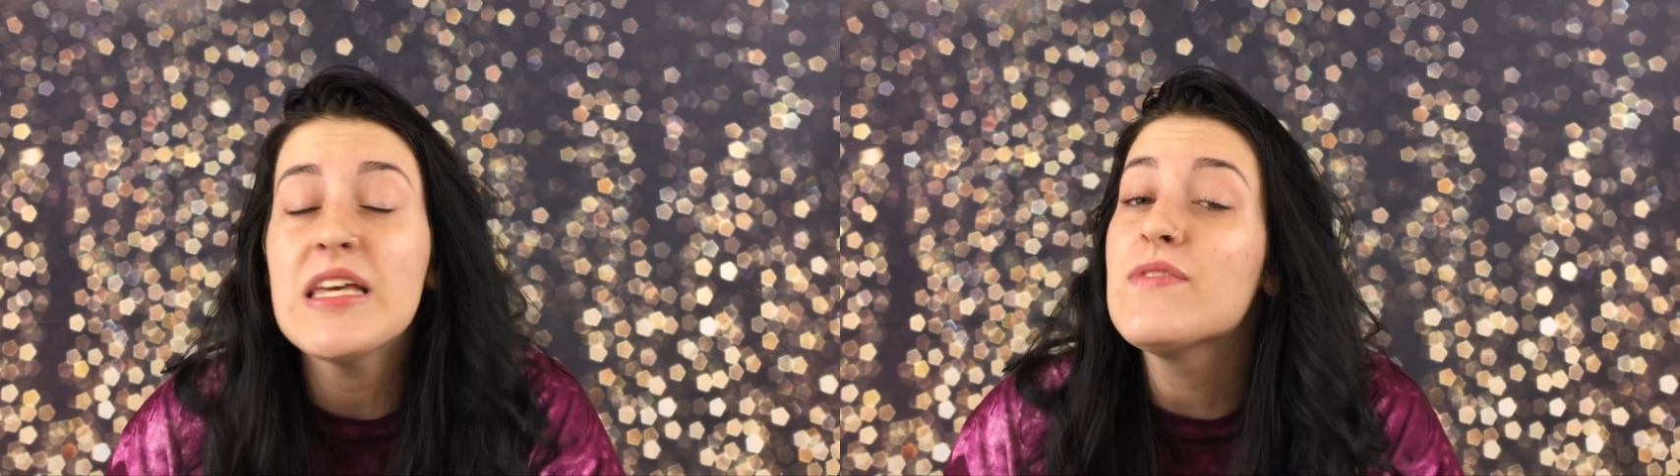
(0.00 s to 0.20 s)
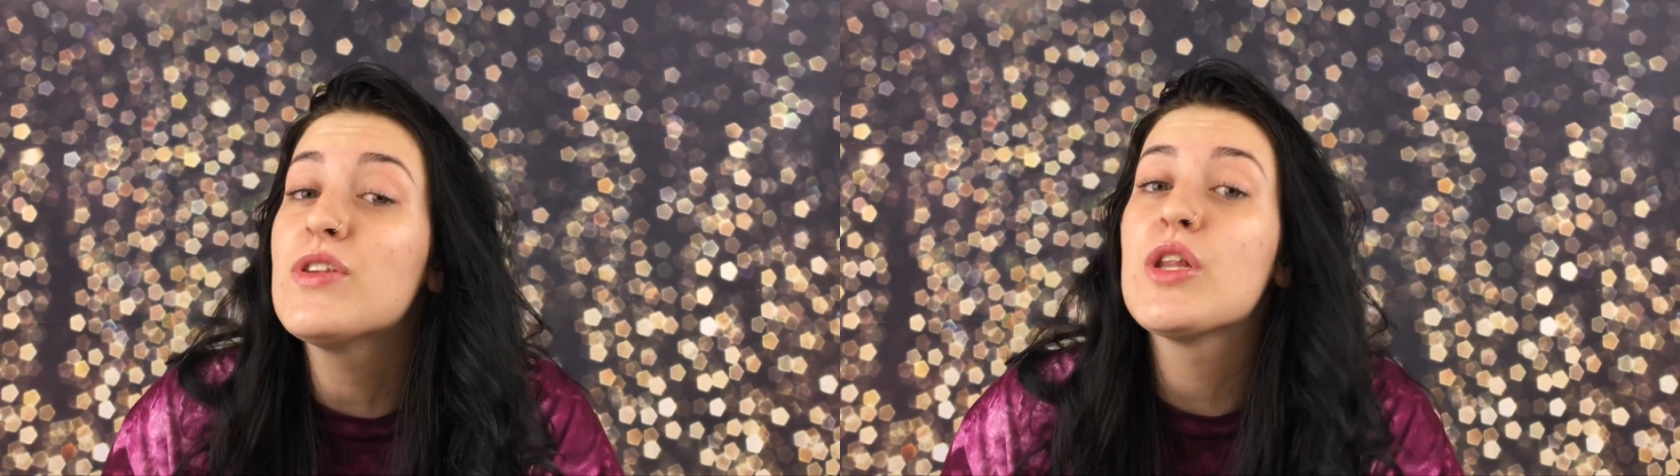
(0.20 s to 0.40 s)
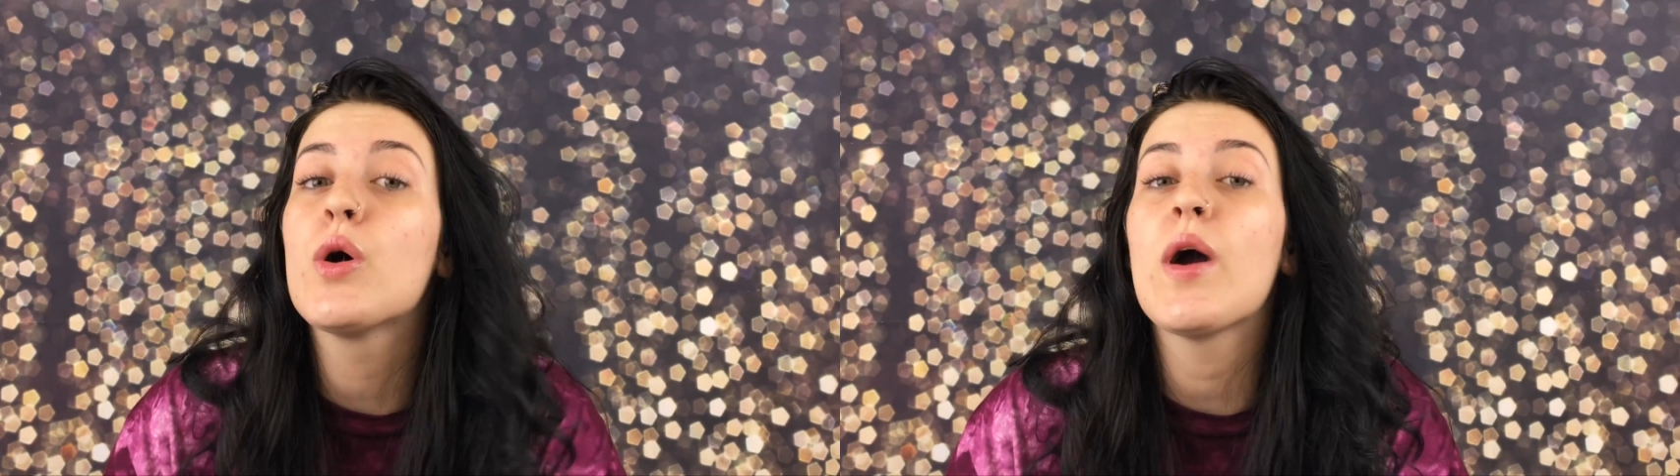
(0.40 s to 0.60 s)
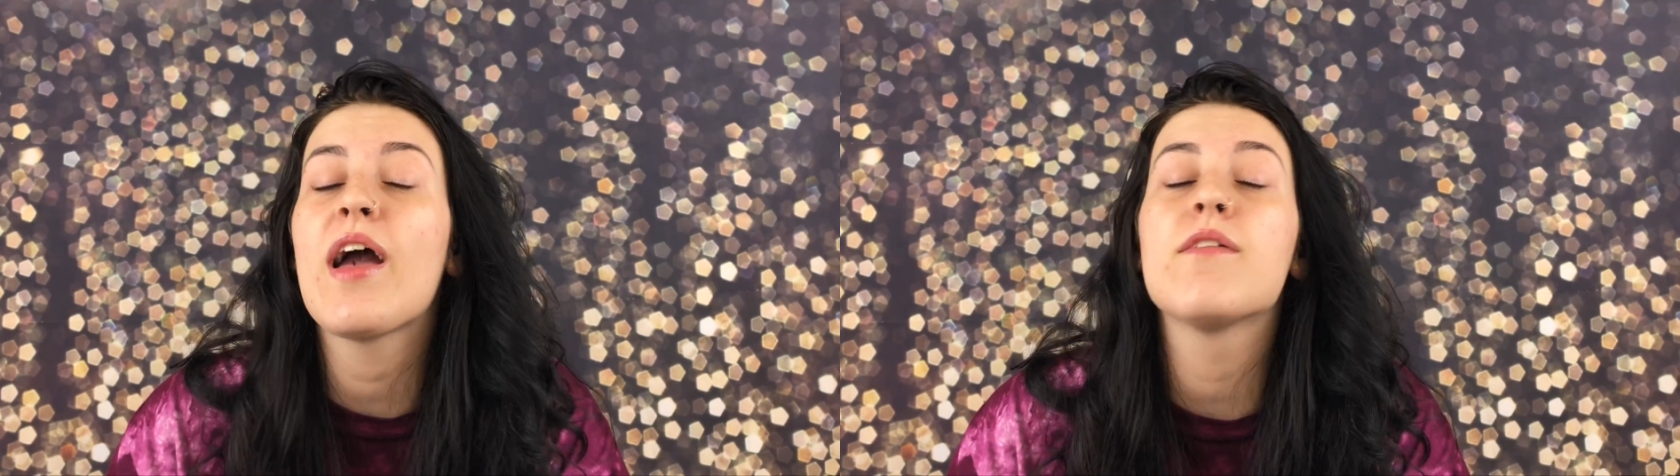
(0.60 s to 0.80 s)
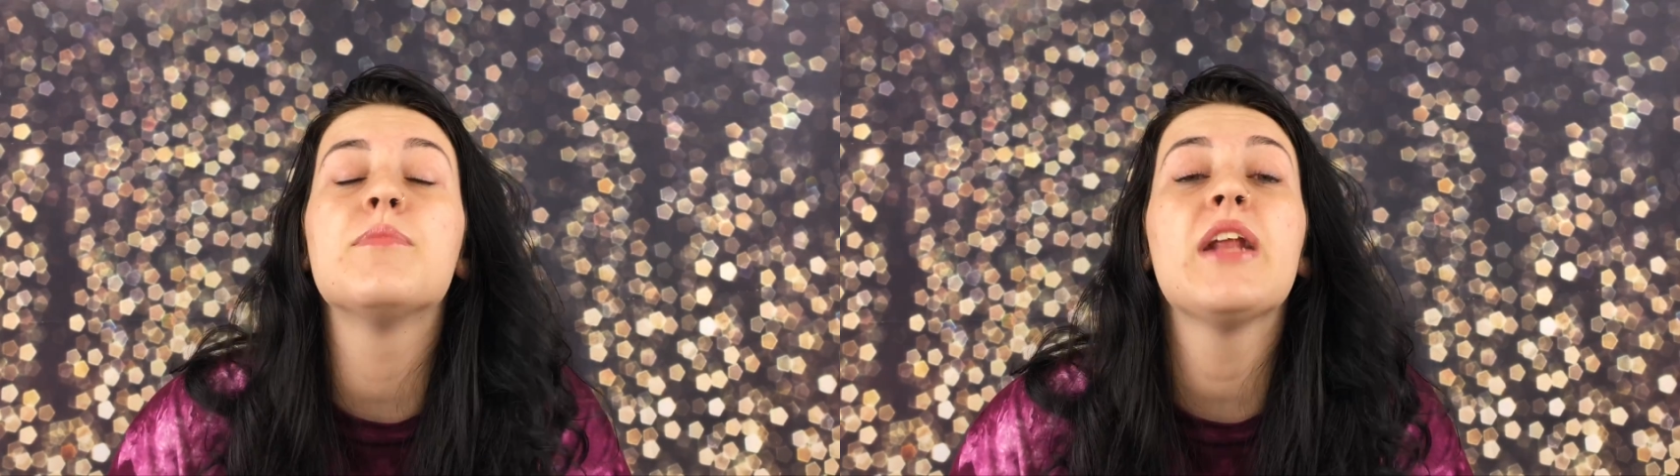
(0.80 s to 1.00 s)
even though I
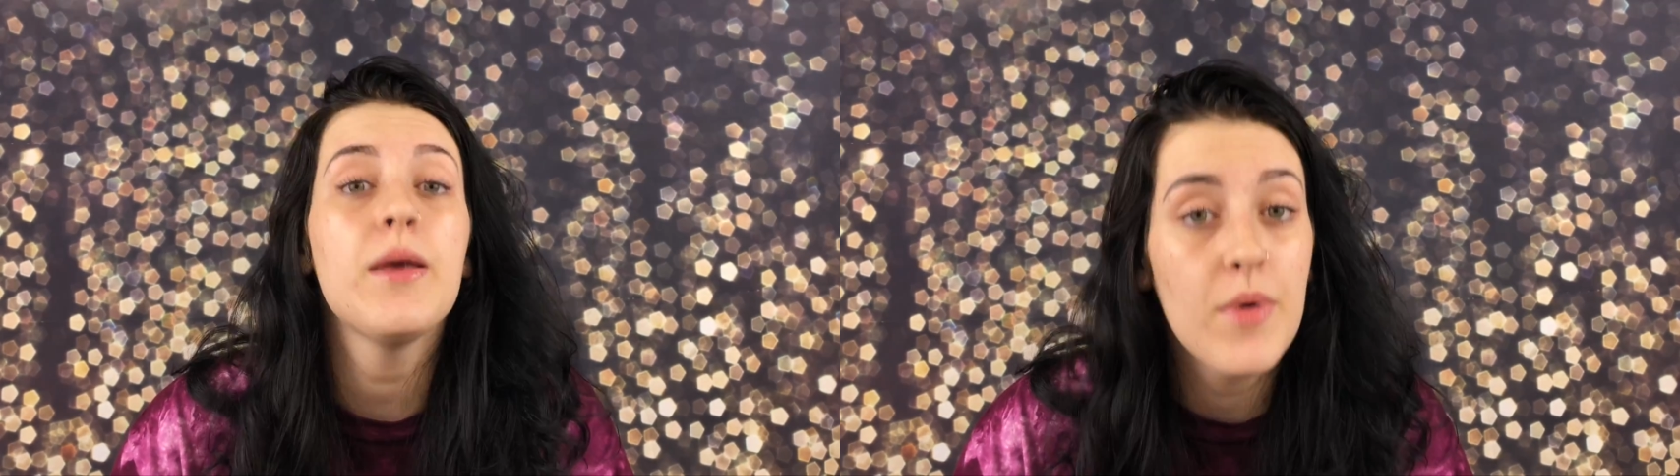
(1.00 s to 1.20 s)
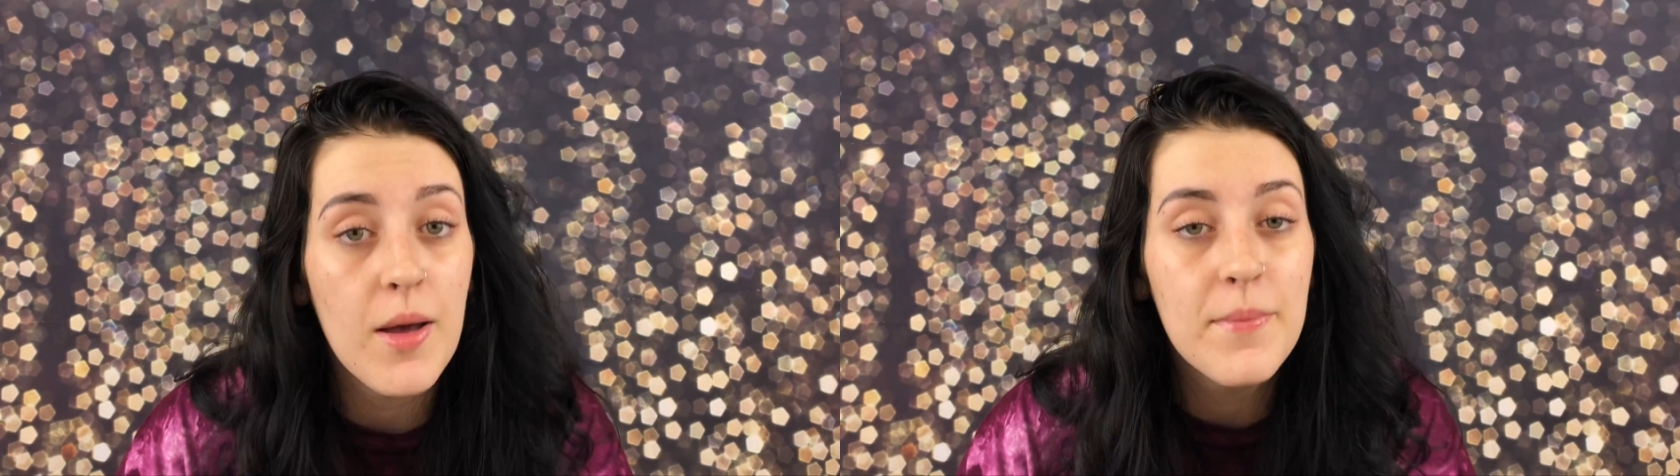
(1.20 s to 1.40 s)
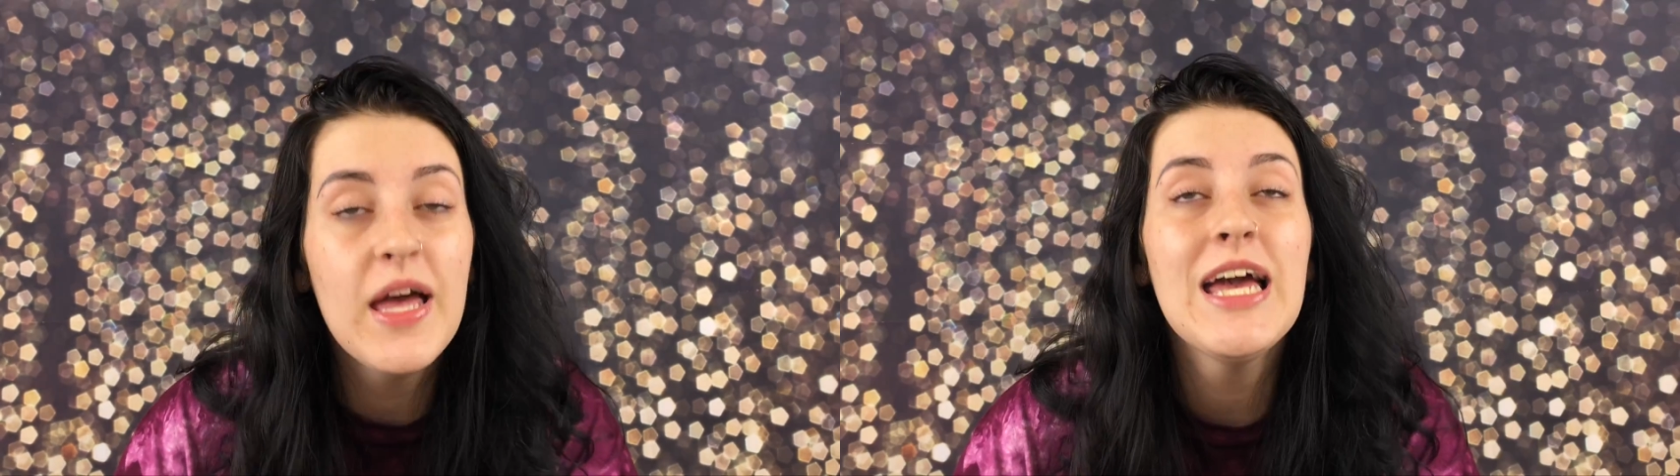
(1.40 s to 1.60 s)
have been a bum